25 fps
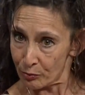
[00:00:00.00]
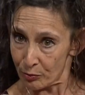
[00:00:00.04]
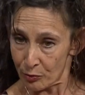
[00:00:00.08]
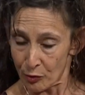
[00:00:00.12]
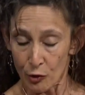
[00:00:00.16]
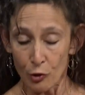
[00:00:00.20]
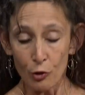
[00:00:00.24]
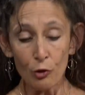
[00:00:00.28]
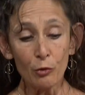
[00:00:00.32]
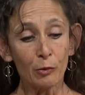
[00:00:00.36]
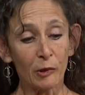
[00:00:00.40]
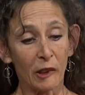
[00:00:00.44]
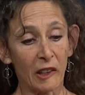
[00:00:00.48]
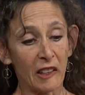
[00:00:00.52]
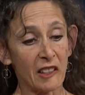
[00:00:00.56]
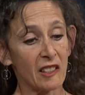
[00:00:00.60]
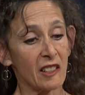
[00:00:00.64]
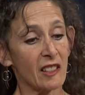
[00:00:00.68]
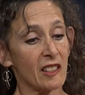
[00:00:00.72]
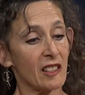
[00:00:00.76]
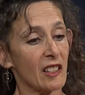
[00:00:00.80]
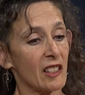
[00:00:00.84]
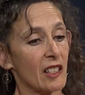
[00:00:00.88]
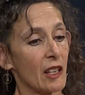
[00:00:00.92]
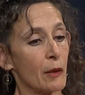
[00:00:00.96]
new
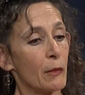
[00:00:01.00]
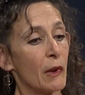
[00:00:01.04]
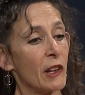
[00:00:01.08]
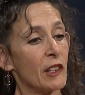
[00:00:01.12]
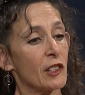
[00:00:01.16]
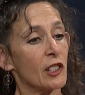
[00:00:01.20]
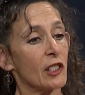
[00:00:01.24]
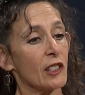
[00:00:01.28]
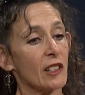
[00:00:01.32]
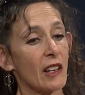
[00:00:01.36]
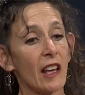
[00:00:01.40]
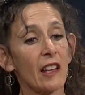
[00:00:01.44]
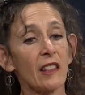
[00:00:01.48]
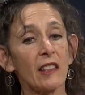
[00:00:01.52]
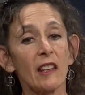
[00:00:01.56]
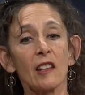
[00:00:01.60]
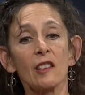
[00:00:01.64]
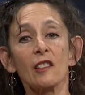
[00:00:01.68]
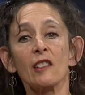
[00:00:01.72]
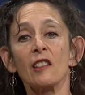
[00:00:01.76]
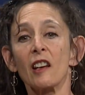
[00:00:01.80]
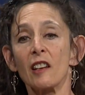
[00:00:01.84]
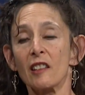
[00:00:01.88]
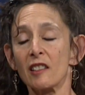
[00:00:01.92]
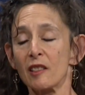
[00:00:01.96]
places, as I mentioned, and
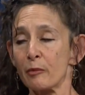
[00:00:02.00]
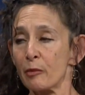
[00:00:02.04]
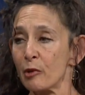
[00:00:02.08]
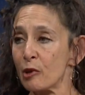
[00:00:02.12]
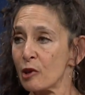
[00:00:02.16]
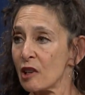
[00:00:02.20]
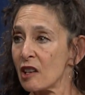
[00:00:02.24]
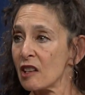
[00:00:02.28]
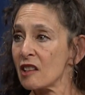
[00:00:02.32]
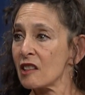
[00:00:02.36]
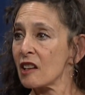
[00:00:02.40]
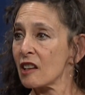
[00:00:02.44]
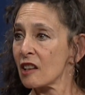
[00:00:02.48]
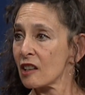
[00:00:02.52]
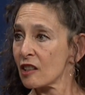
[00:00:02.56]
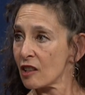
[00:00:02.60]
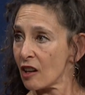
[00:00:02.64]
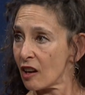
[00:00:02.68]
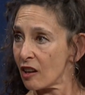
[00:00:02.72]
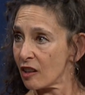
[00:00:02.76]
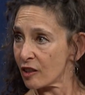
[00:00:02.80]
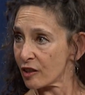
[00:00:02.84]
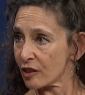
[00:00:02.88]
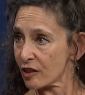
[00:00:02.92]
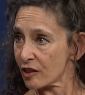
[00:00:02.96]
then thus putting their
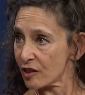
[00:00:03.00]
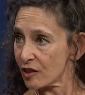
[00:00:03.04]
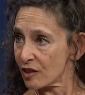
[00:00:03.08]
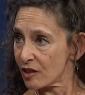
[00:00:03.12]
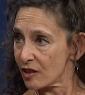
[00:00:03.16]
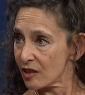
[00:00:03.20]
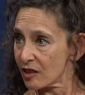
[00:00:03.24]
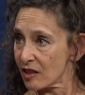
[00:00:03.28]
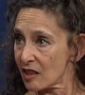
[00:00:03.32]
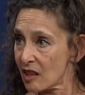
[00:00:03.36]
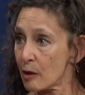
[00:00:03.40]
dollars,